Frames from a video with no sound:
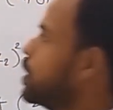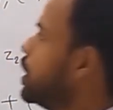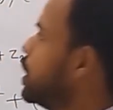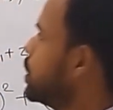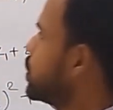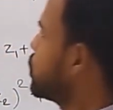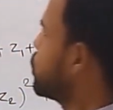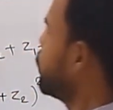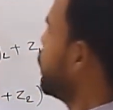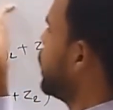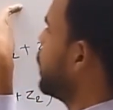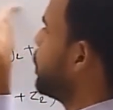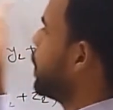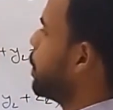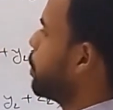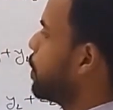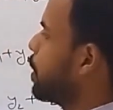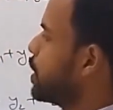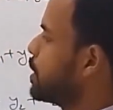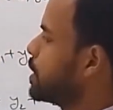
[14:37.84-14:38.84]
these two
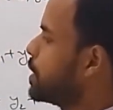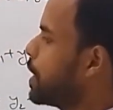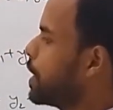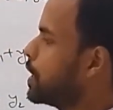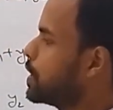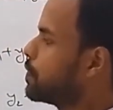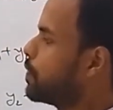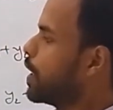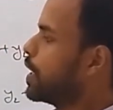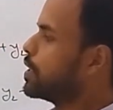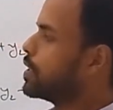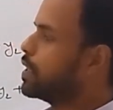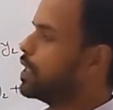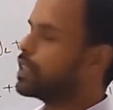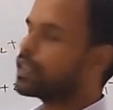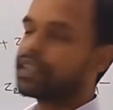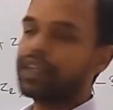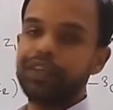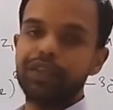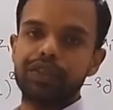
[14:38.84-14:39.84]
elements must satisfy
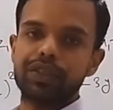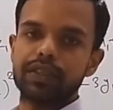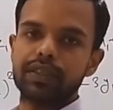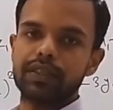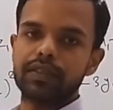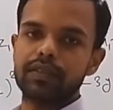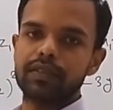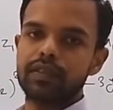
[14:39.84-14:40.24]
this condition,